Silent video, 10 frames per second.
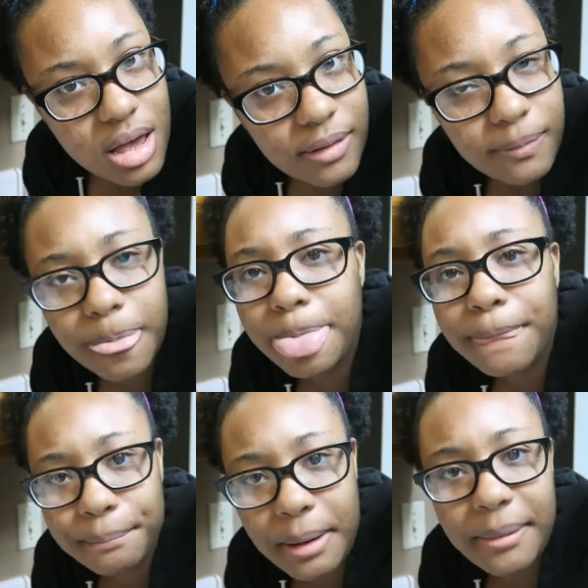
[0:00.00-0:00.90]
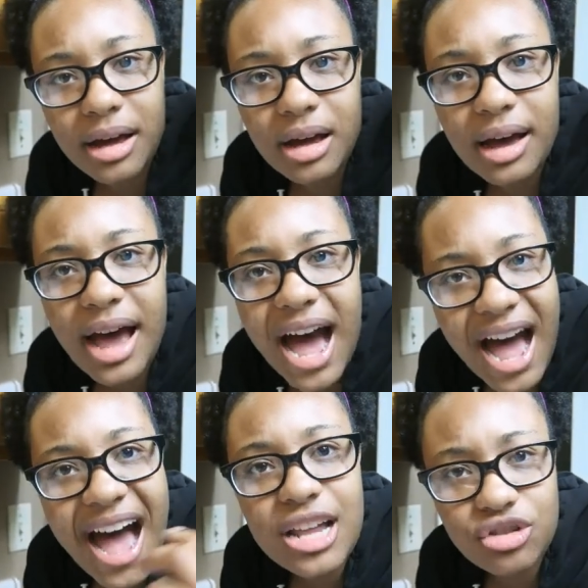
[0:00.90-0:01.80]
and you want to just suck my up bad. all my
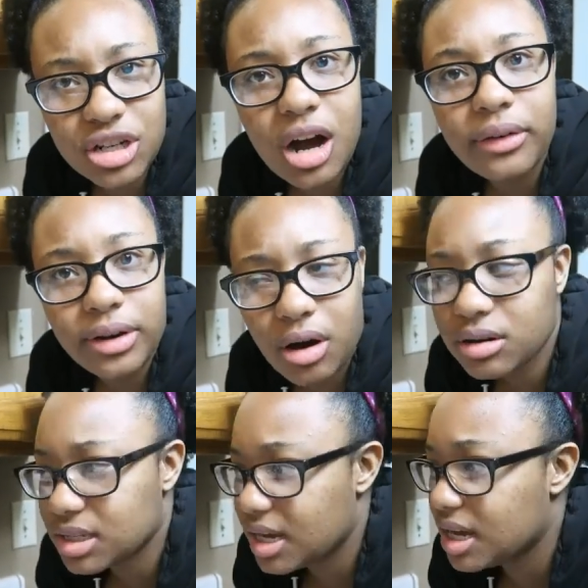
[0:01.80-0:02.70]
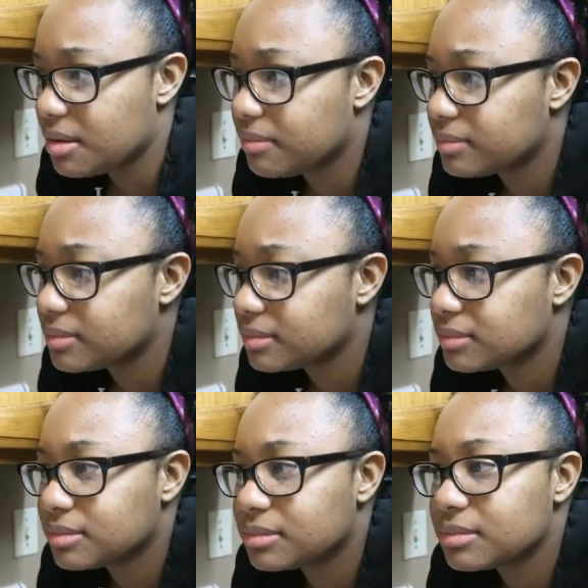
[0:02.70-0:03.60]
coffee? I drink coffee all the time. When?
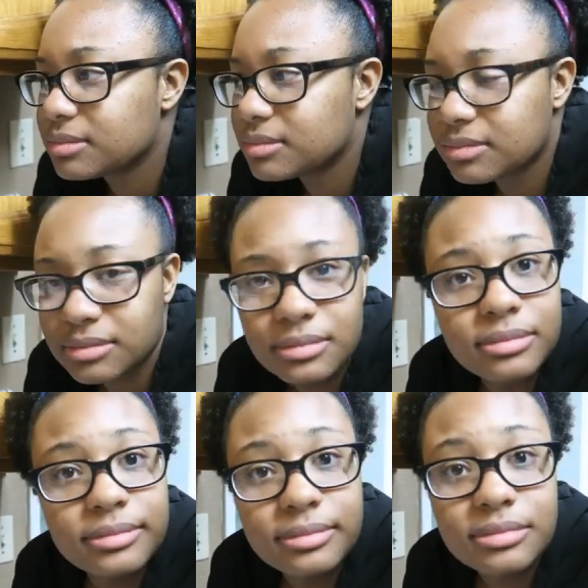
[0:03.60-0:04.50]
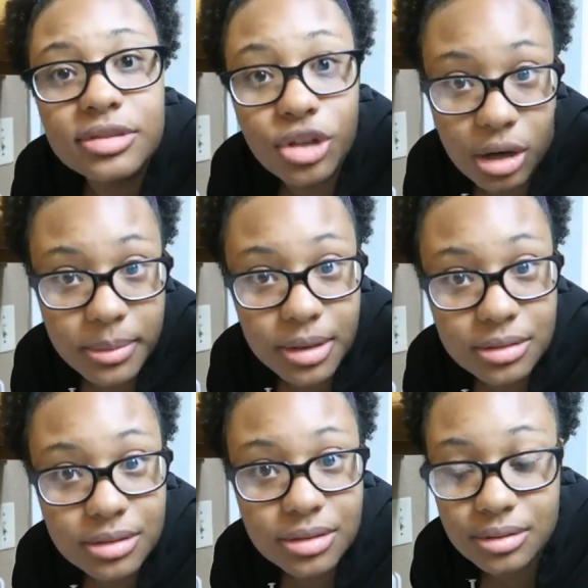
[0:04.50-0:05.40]

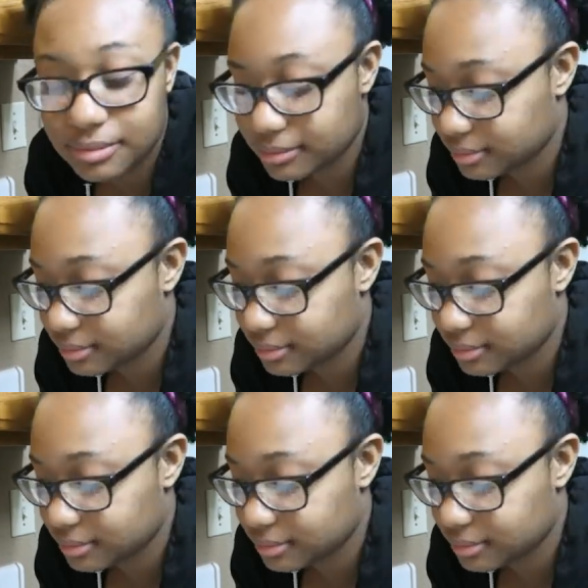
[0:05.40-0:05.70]
Starbucks.